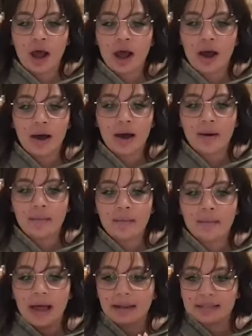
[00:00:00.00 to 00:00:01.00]

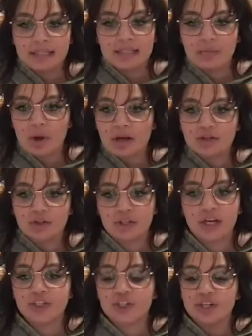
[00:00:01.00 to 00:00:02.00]
um Alex's box
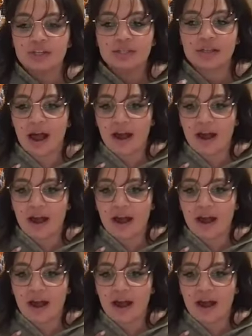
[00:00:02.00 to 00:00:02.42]
creations.